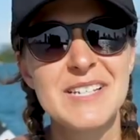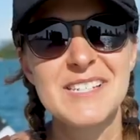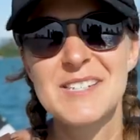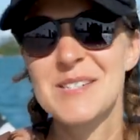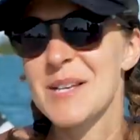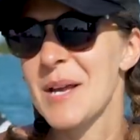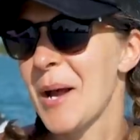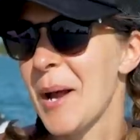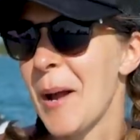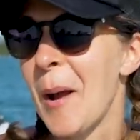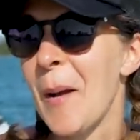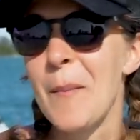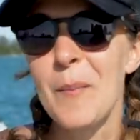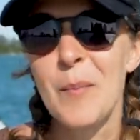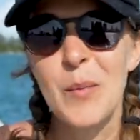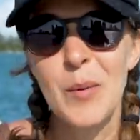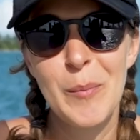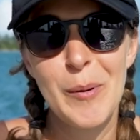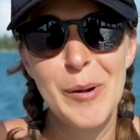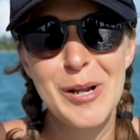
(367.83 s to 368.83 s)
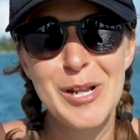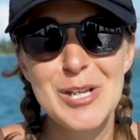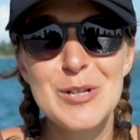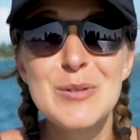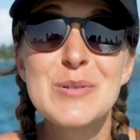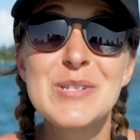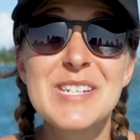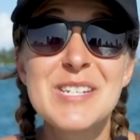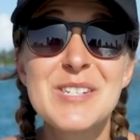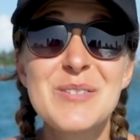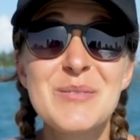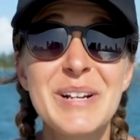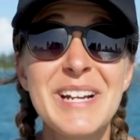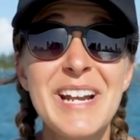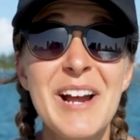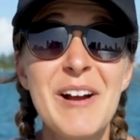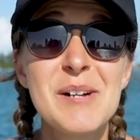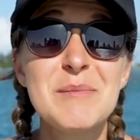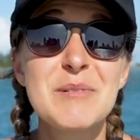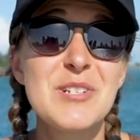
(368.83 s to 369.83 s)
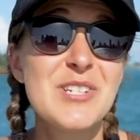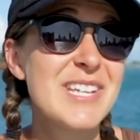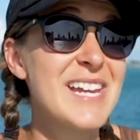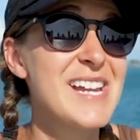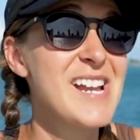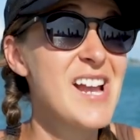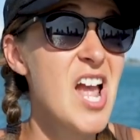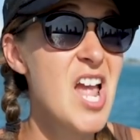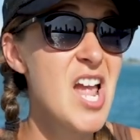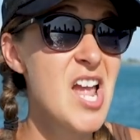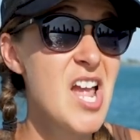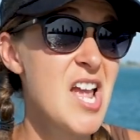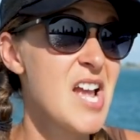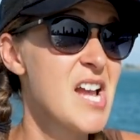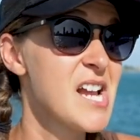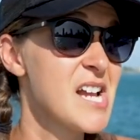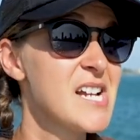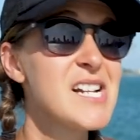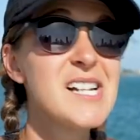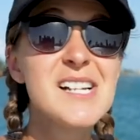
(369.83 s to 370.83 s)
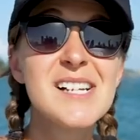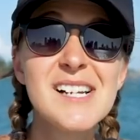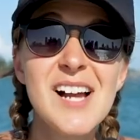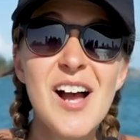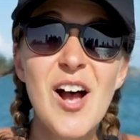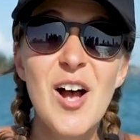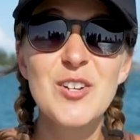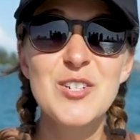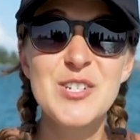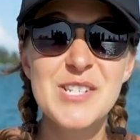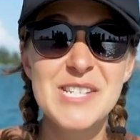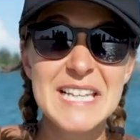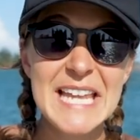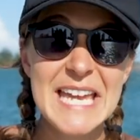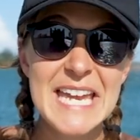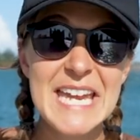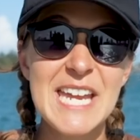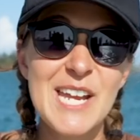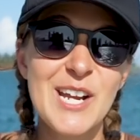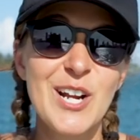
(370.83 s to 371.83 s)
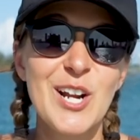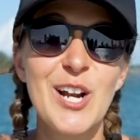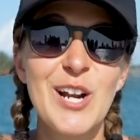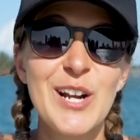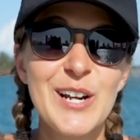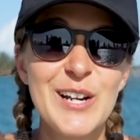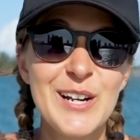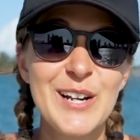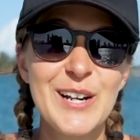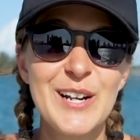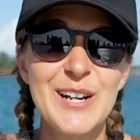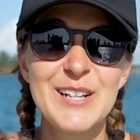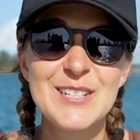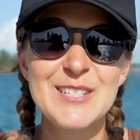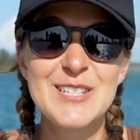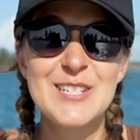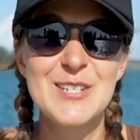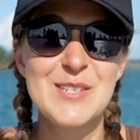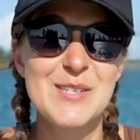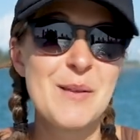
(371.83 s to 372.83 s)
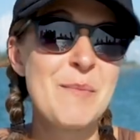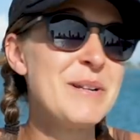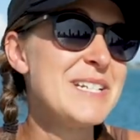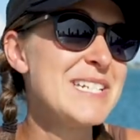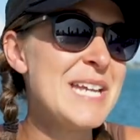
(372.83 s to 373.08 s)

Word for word: because we're pretty useless right now. I'm just like, I'll just lay here until someone